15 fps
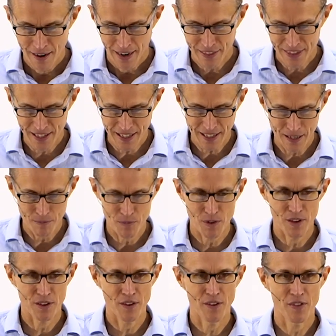I think um,
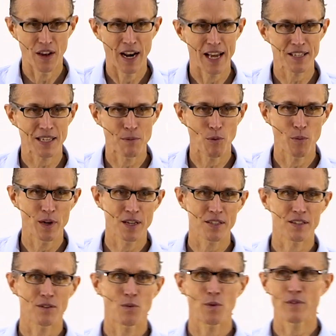the, in the last couple
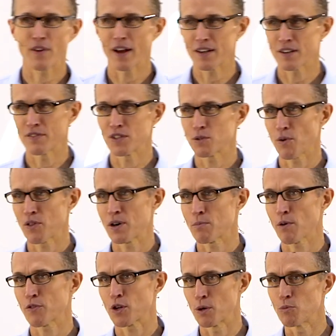weeks, we've gotten to visit with a
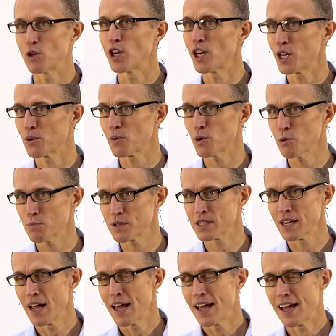number of community
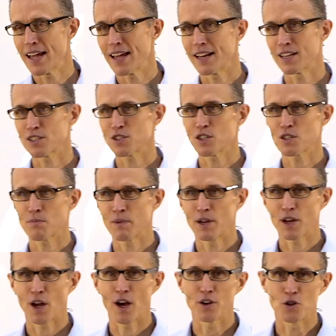groups, and it's just been
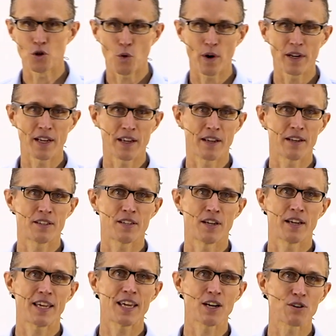a, a joy to,
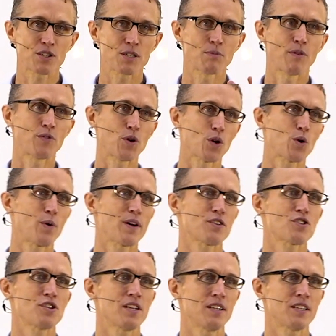to hear some of your
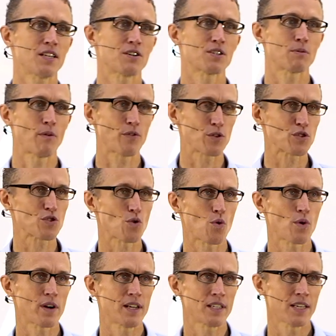questions, hear some of your
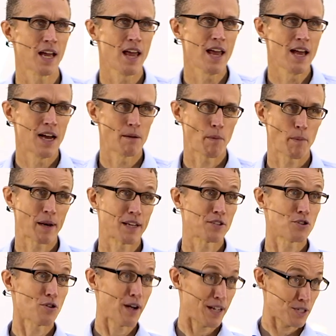stories. I'm about to
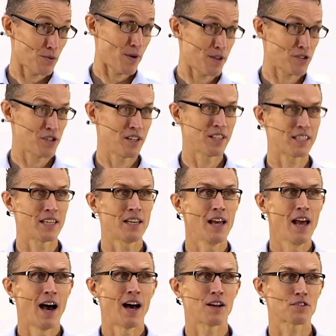ask you guys questions. And
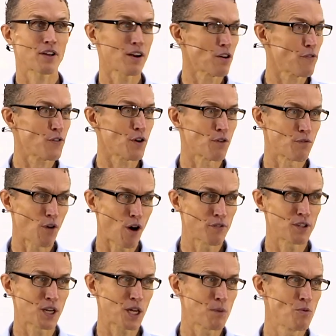uh, so I don't know if you're
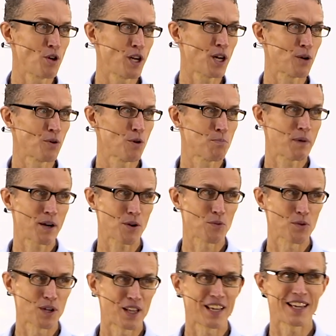involved in a community group, but it
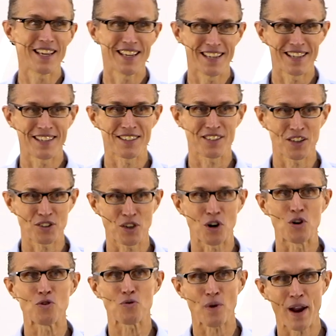really is such a
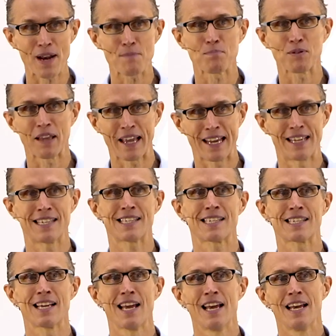great
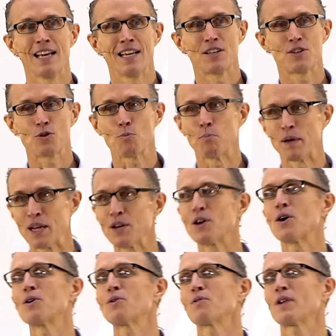place to be
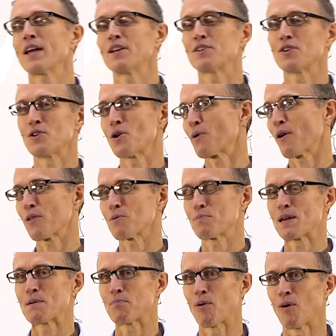known and to know other
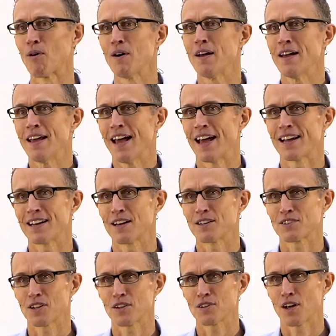people. And uh,
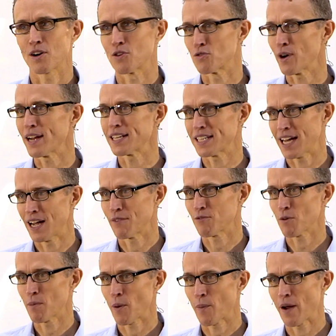it's a, a great time
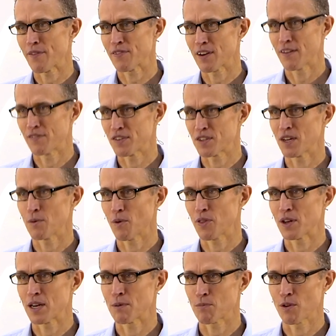for my wife and I visiting
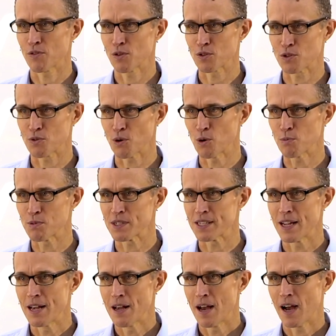with a number of those groups.